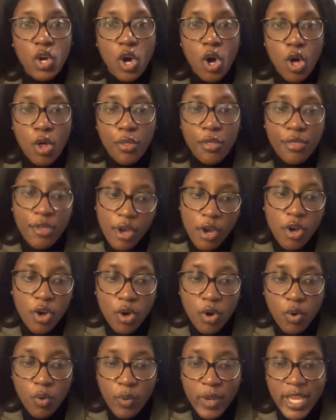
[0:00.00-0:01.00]

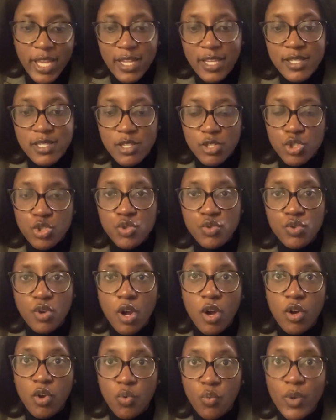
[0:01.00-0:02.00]
although it is a
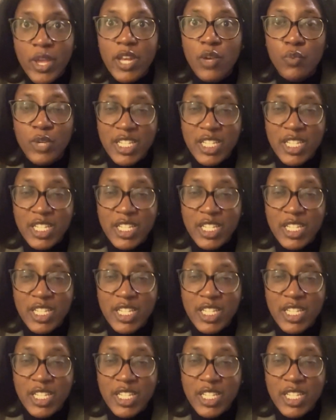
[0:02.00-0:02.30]
strong win,